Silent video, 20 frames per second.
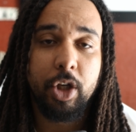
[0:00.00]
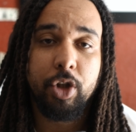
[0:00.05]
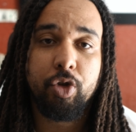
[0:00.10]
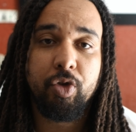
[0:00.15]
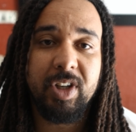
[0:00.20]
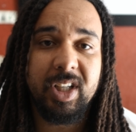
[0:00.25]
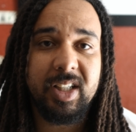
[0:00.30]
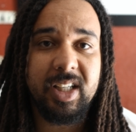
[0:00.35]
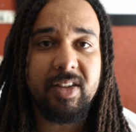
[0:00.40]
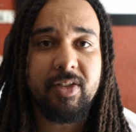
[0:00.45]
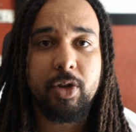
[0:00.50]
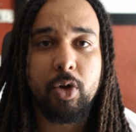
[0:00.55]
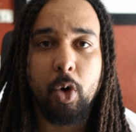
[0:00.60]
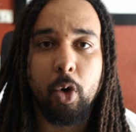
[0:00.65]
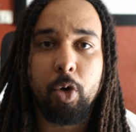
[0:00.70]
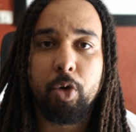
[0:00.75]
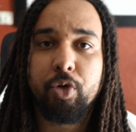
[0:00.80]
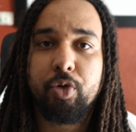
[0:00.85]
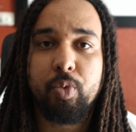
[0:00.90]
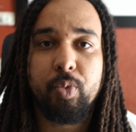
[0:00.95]
During these
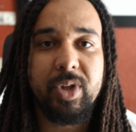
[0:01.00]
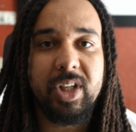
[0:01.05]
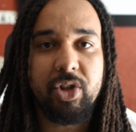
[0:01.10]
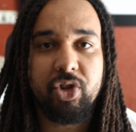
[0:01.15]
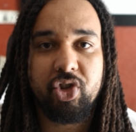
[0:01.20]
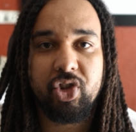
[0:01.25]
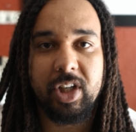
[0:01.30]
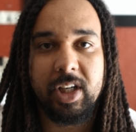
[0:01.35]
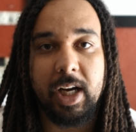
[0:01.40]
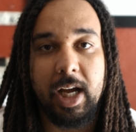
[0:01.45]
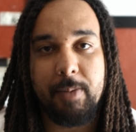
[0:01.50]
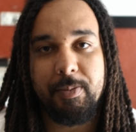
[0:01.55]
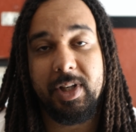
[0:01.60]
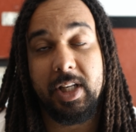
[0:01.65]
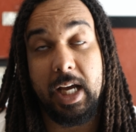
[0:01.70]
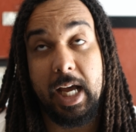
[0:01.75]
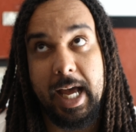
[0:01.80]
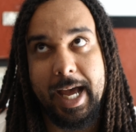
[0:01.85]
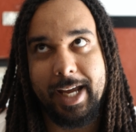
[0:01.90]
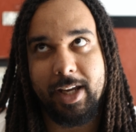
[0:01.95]
calls, we share, I mean,
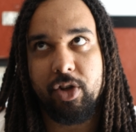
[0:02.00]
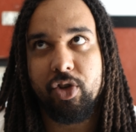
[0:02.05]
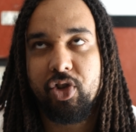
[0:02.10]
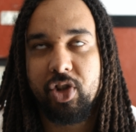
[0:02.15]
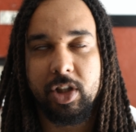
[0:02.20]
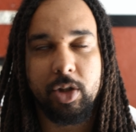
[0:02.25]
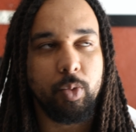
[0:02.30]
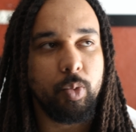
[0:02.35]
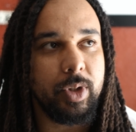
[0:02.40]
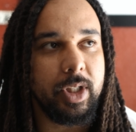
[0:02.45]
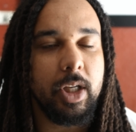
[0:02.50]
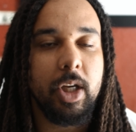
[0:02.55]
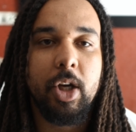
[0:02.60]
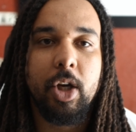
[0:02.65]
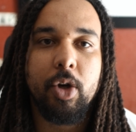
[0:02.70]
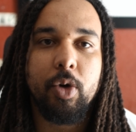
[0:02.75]
I share, we,